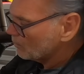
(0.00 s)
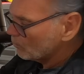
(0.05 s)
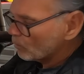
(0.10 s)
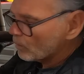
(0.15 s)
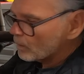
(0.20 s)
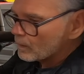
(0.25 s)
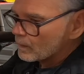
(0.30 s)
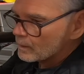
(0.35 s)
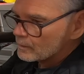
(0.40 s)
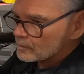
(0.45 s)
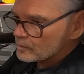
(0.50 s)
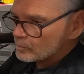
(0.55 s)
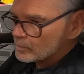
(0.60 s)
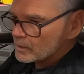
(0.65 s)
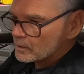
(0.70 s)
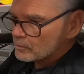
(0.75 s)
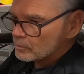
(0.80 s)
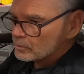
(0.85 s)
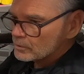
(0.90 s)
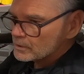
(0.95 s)
went on to be
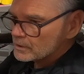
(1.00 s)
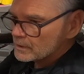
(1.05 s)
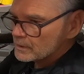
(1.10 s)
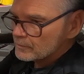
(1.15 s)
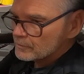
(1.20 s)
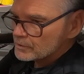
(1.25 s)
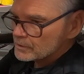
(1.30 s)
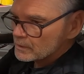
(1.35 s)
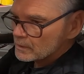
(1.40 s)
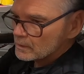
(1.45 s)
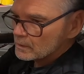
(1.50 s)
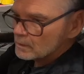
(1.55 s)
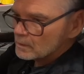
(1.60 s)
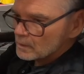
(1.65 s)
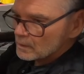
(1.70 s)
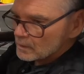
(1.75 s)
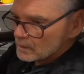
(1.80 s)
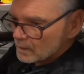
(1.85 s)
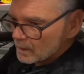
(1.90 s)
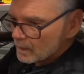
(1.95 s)
crew chiefs in
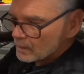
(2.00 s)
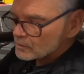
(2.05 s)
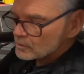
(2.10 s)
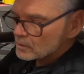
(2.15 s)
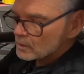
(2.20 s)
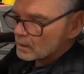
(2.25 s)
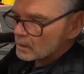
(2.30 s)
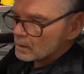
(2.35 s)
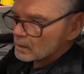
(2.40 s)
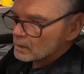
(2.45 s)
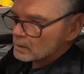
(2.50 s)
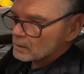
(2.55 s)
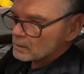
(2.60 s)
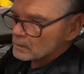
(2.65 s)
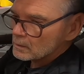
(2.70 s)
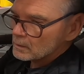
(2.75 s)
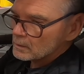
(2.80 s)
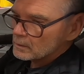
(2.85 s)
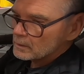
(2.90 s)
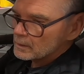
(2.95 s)

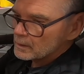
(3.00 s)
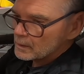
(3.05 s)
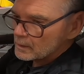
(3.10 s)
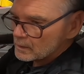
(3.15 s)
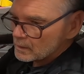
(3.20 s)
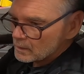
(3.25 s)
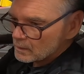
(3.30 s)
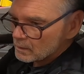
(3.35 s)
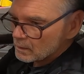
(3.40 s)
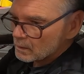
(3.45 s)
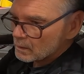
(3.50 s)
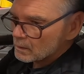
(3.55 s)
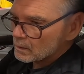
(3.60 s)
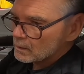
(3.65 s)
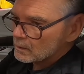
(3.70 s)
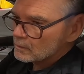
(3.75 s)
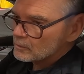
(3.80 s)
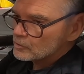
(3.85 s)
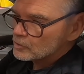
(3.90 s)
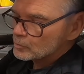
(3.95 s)
NASCAR, and
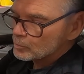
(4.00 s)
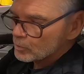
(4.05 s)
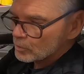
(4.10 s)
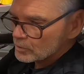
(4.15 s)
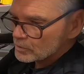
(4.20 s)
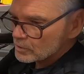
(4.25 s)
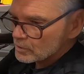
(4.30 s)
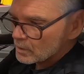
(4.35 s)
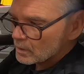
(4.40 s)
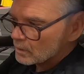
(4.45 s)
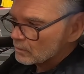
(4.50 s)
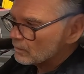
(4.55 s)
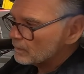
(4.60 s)
IndyCar, and sports car